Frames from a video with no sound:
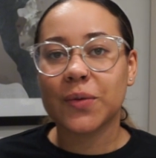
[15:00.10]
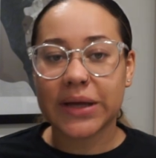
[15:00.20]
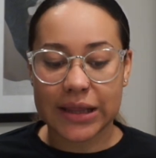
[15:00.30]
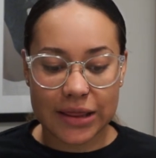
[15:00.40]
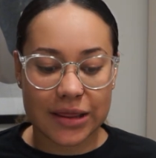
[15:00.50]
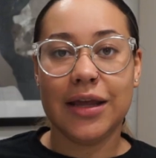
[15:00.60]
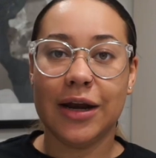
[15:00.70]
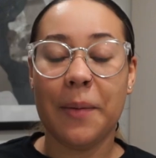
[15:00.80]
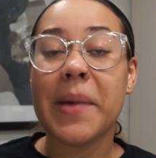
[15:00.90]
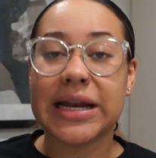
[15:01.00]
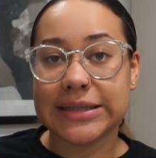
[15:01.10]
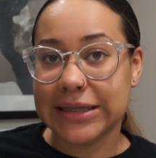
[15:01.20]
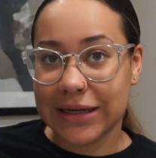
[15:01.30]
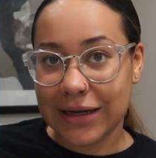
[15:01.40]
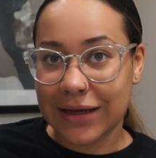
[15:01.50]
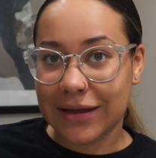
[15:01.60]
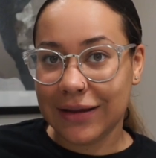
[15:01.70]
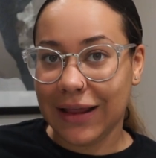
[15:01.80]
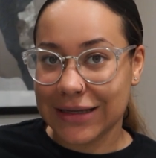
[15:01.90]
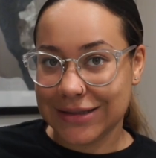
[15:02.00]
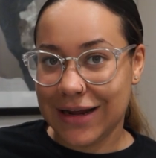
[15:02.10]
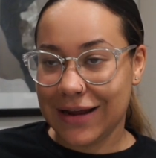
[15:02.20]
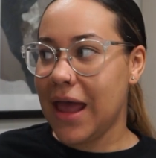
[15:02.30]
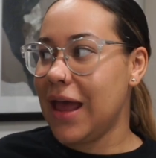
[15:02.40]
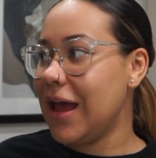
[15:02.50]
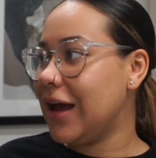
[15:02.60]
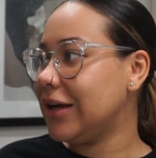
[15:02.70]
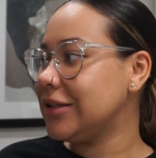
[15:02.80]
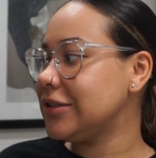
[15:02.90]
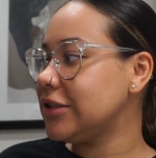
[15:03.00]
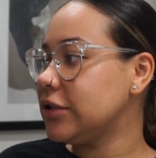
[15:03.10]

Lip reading: with, you know, medicine in it last night. And